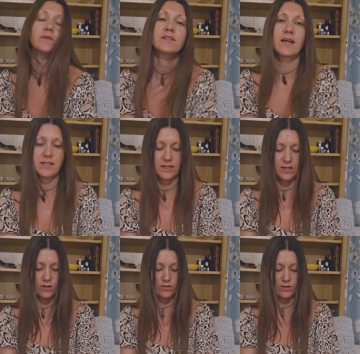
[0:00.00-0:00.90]
is
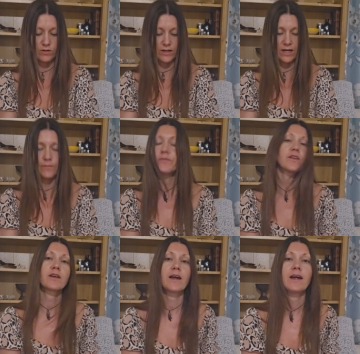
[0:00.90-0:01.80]
asking you to look at.
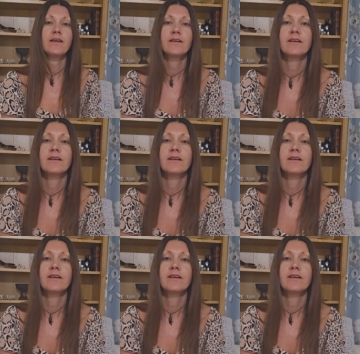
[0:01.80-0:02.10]
Okay.